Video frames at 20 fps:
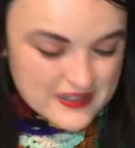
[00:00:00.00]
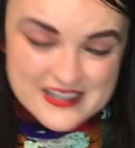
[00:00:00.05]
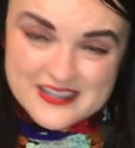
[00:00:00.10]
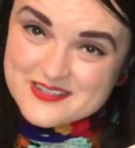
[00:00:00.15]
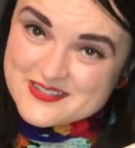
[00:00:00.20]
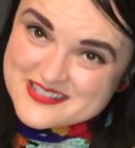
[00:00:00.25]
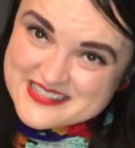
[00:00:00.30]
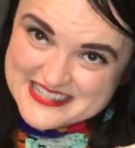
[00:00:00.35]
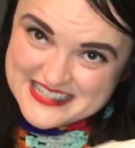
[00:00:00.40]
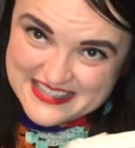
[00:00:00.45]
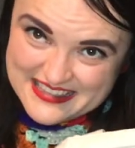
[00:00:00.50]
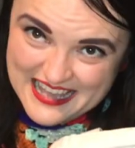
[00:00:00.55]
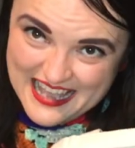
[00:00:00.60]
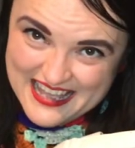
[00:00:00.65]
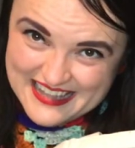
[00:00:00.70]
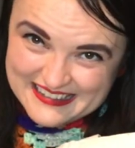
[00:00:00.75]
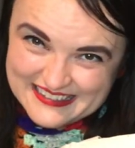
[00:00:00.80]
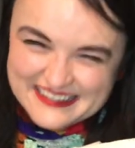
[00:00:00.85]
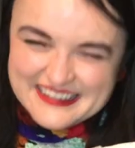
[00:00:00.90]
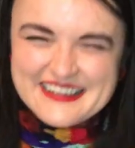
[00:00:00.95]
Can you see
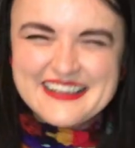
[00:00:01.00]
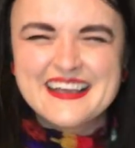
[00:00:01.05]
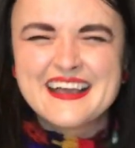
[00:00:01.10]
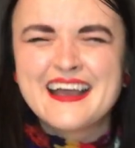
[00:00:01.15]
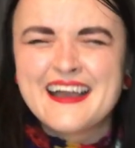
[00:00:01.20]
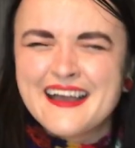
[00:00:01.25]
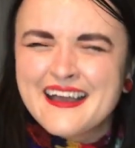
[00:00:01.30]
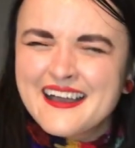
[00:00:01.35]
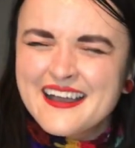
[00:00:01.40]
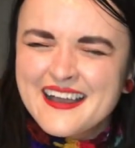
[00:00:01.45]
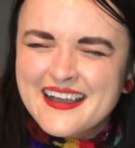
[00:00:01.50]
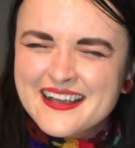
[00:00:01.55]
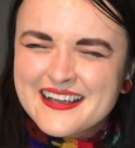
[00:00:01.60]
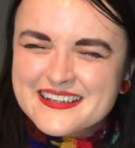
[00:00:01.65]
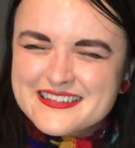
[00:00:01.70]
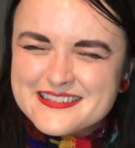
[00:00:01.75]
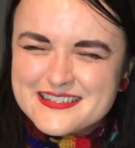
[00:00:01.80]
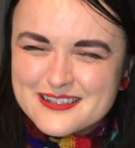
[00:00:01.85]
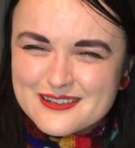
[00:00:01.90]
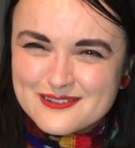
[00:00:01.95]
that?
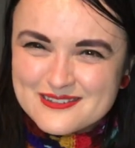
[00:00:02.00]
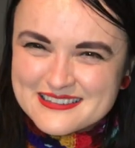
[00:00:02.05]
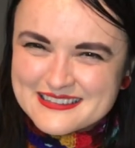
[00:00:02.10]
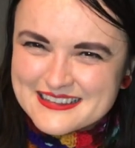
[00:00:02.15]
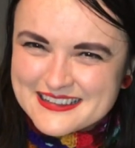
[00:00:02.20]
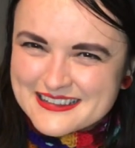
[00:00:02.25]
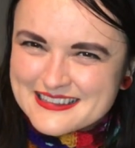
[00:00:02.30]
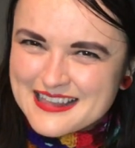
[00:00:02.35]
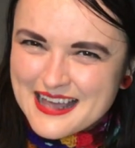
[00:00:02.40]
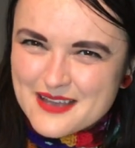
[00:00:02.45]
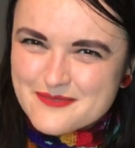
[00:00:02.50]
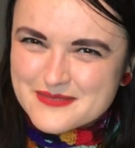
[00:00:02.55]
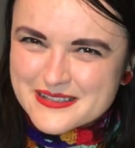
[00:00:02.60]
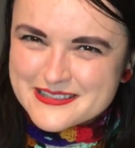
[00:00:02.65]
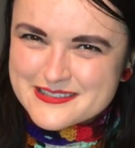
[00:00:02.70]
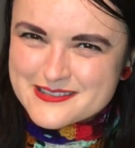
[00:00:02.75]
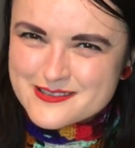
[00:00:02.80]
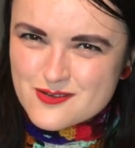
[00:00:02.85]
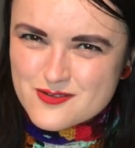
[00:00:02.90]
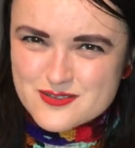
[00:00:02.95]
Do you think that
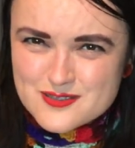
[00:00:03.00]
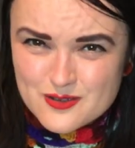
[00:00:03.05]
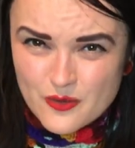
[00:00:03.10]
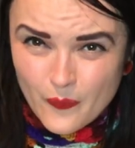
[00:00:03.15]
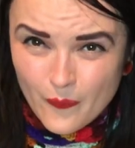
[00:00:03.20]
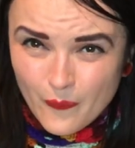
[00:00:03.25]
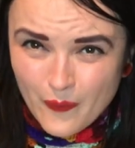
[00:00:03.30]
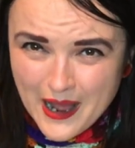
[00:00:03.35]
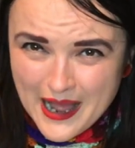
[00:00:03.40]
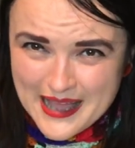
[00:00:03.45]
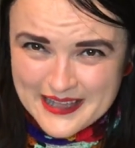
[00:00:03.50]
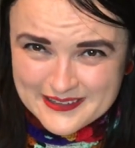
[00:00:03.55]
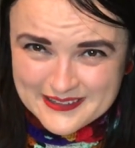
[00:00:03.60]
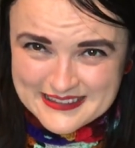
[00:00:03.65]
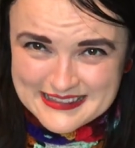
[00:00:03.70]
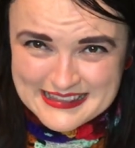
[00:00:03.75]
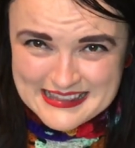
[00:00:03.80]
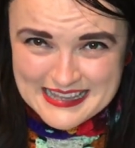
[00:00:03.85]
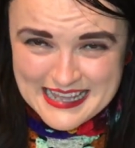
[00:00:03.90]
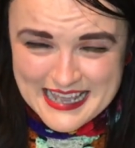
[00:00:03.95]
means there's a
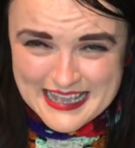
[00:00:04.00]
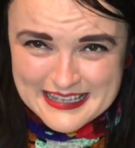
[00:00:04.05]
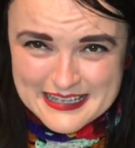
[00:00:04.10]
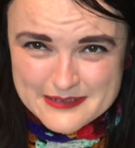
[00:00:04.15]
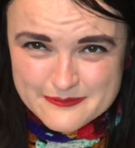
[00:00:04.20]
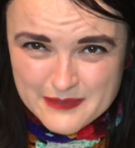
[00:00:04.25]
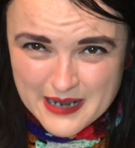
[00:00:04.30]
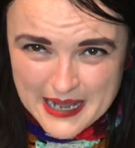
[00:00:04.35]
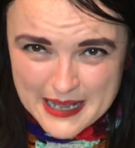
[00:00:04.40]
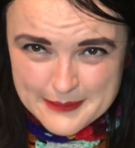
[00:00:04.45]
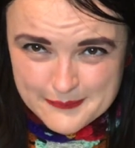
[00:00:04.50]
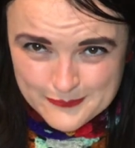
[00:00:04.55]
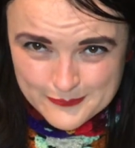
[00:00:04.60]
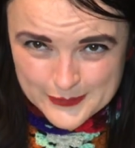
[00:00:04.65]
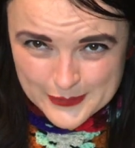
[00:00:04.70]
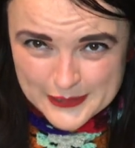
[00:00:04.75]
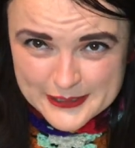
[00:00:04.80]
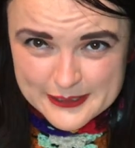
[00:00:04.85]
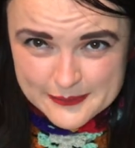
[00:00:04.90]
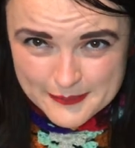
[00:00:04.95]
wild thing in my
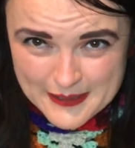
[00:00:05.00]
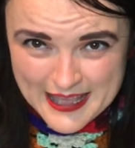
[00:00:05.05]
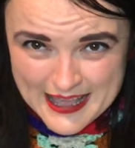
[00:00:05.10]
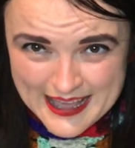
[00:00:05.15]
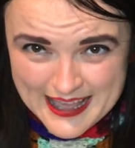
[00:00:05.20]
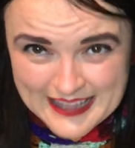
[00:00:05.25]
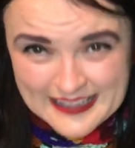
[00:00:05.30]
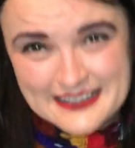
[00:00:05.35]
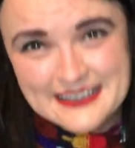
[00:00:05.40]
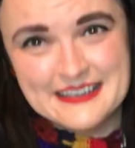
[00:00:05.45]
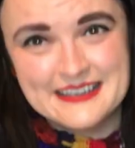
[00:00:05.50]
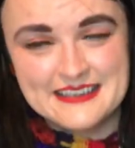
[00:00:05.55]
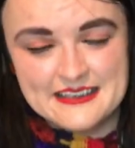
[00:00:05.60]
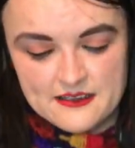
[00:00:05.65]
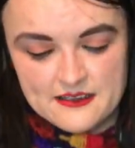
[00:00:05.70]
book bag?